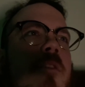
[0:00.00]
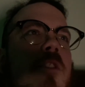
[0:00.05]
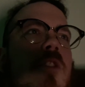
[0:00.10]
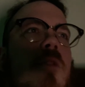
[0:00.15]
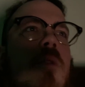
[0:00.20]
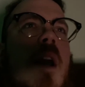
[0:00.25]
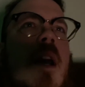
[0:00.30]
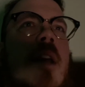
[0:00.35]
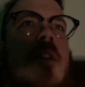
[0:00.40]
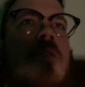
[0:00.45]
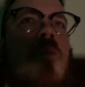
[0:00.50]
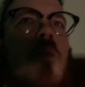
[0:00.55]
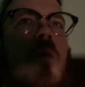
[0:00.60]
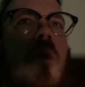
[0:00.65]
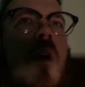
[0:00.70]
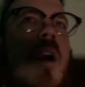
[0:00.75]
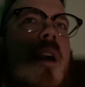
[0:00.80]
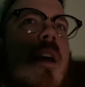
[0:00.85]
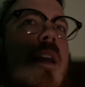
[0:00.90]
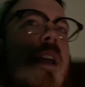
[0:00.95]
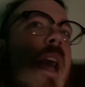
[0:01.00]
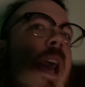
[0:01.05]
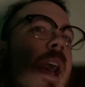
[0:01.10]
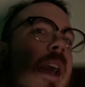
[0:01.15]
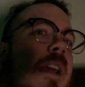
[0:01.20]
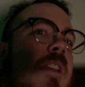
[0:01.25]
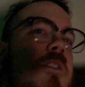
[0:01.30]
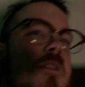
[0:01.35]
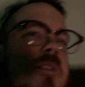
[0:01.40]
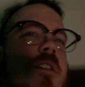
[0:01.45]
you guys want
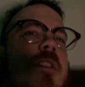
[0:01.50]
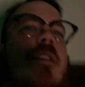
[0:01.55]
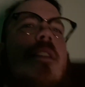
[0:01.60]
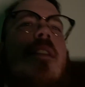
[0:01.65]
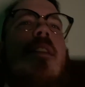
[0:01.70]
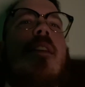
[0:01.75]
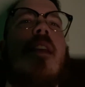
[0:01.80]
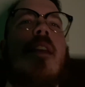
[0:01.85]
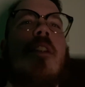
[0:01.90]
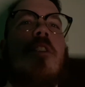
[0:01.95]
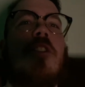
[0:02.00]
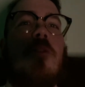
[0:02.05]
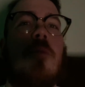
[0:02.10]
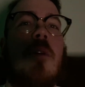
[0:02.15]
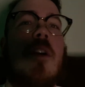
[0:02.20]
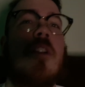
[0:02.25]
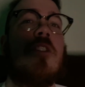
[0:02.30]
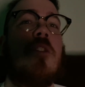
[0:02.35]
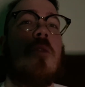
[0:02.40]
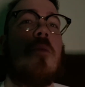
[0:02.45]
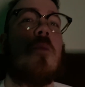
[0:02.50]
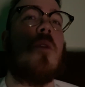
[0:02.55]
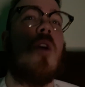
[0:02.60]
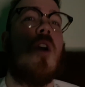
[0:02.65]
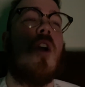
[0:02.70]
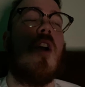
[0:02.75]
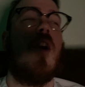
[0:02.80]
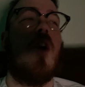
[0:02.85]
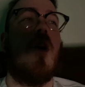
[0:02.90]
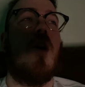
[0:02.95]
accuracy and you want to know
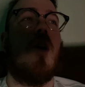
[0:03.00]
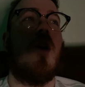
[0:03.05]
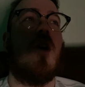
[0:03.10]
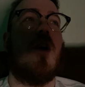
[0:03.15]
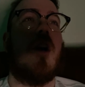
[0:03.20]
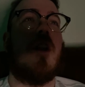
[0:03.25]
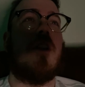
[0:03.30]
and